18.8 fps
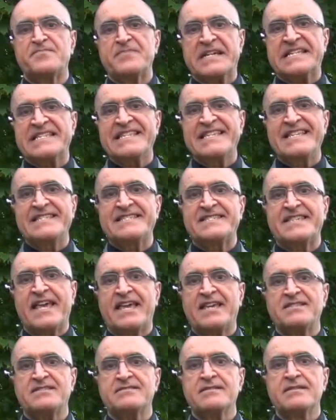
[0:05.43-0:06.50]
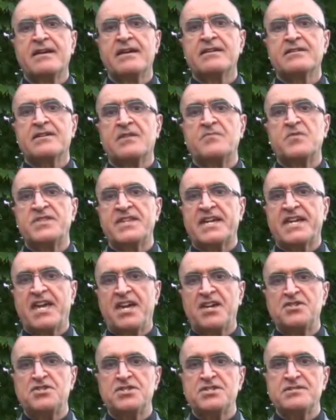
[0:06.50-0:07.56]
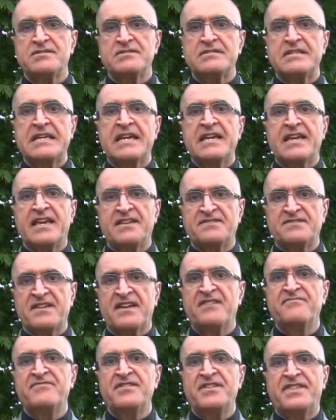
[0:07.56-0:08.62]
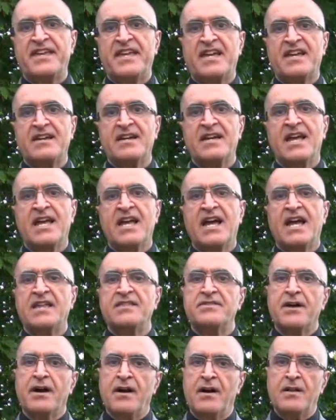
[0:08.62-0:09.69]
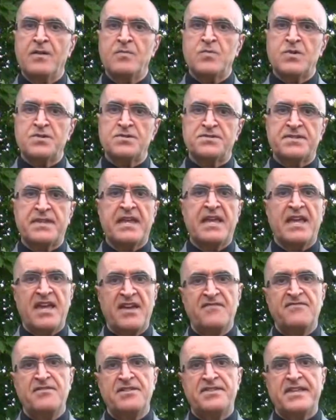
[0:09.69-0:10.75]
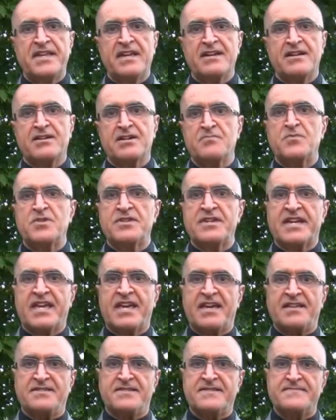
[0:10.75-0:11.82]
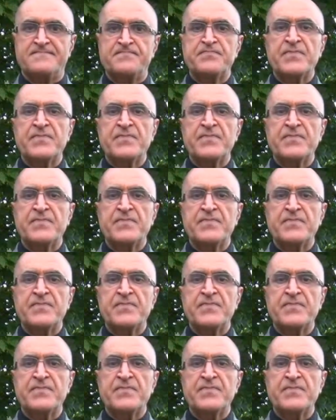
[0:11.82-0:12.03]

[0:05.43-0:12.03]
McNeil says communication is everything and almost everything communicates.